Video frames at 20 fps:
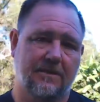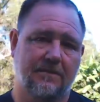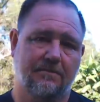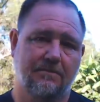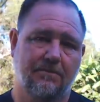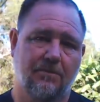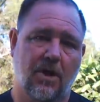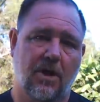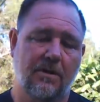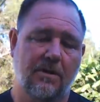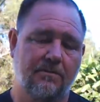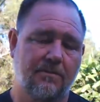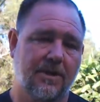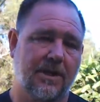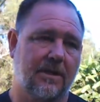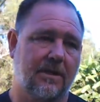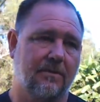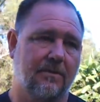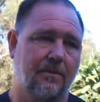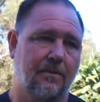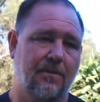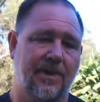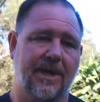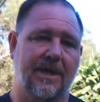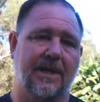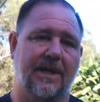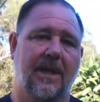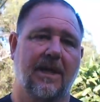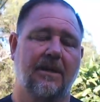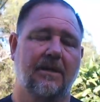might be
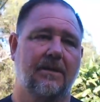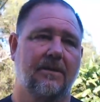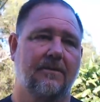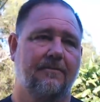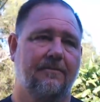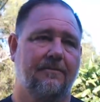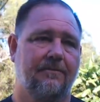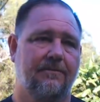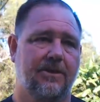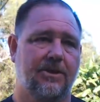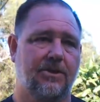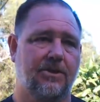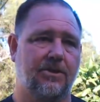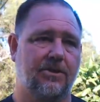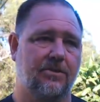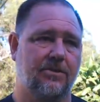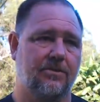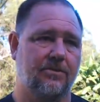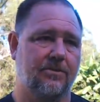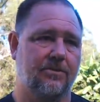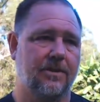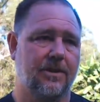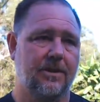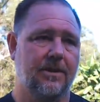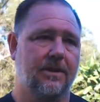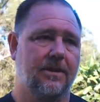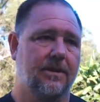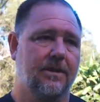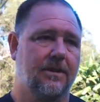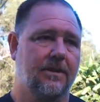better to,
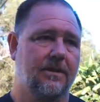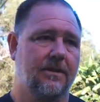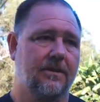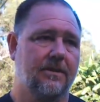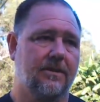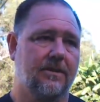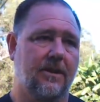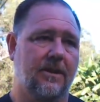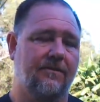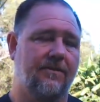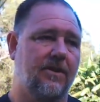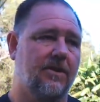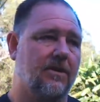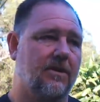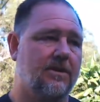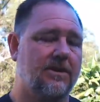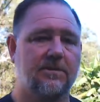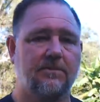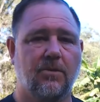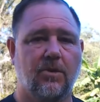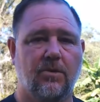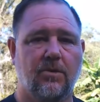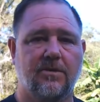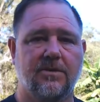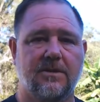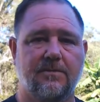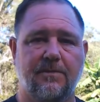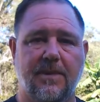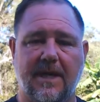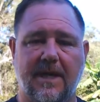like, if you've got a small
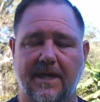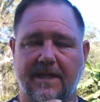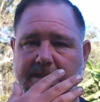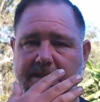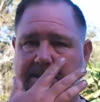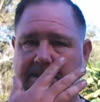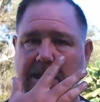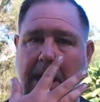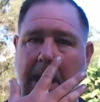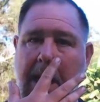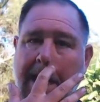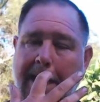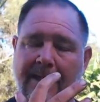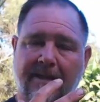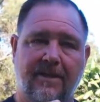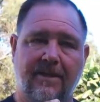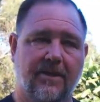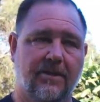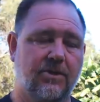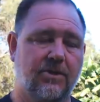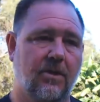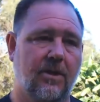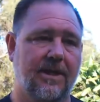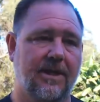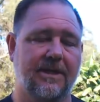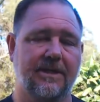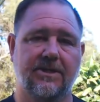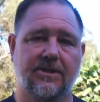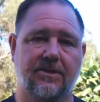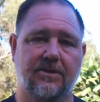space and you're
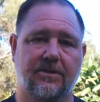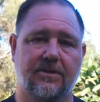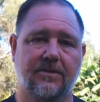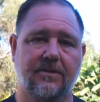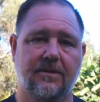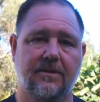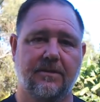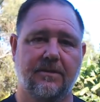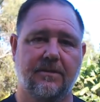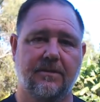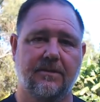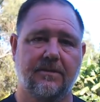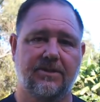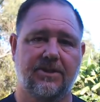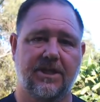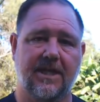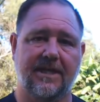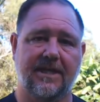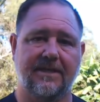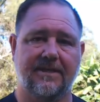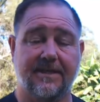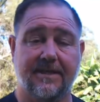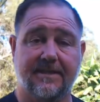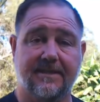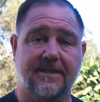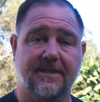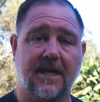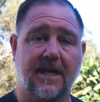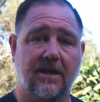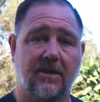trying to chase the
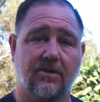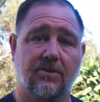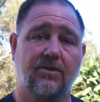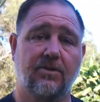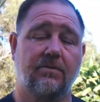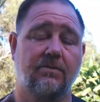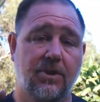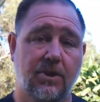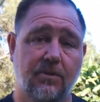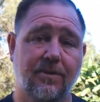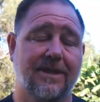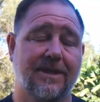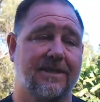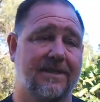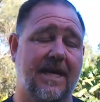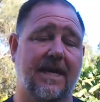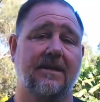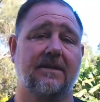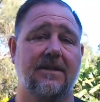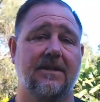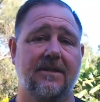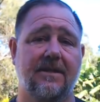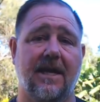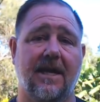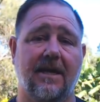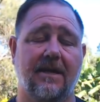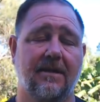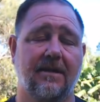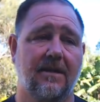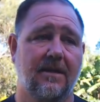sun, do exactly
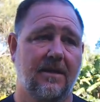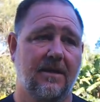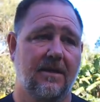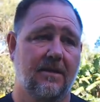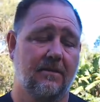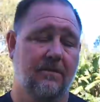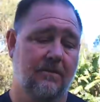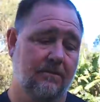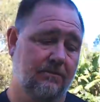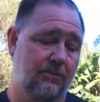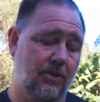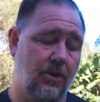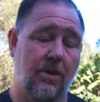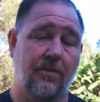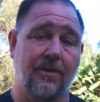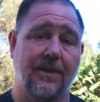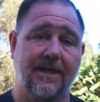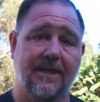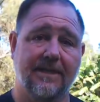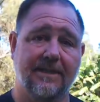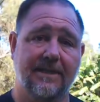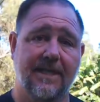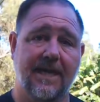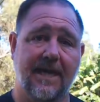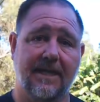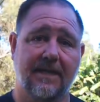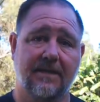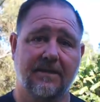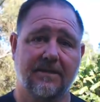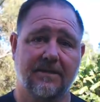that. Grow in
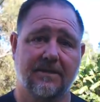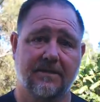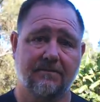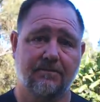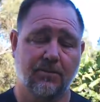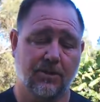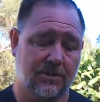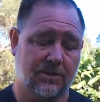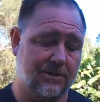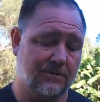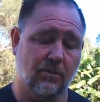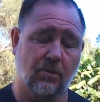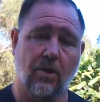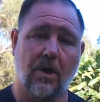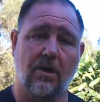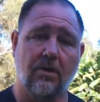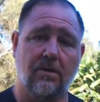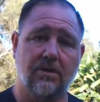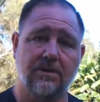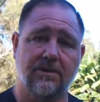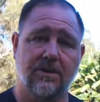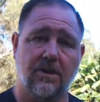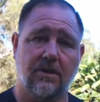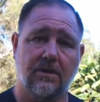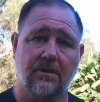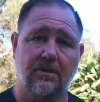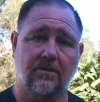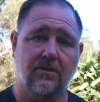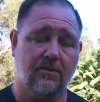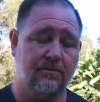containers, put some rollers on
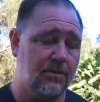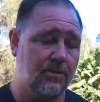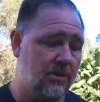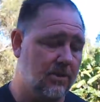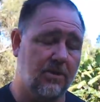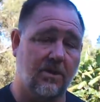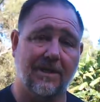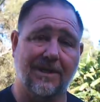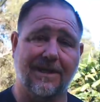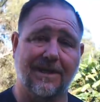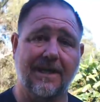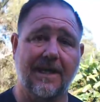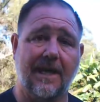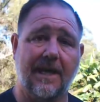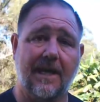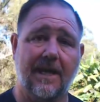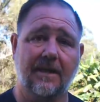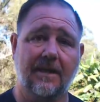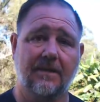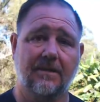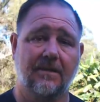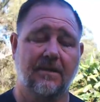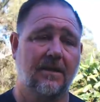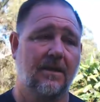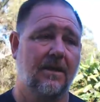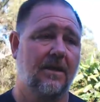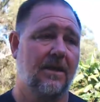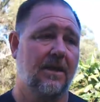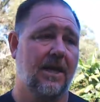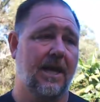it or put it on a cart,
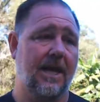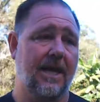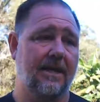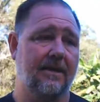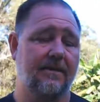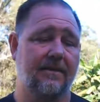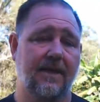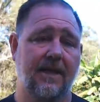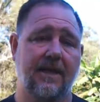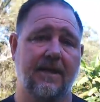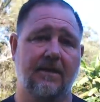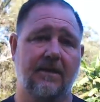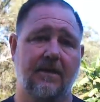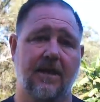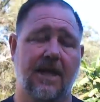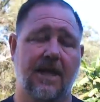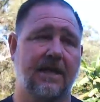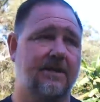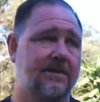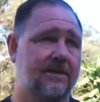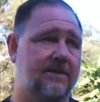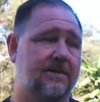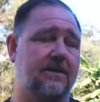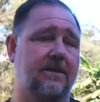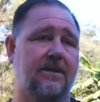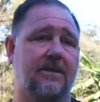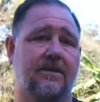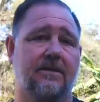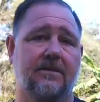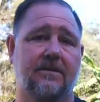and then as
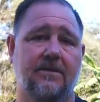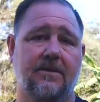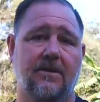the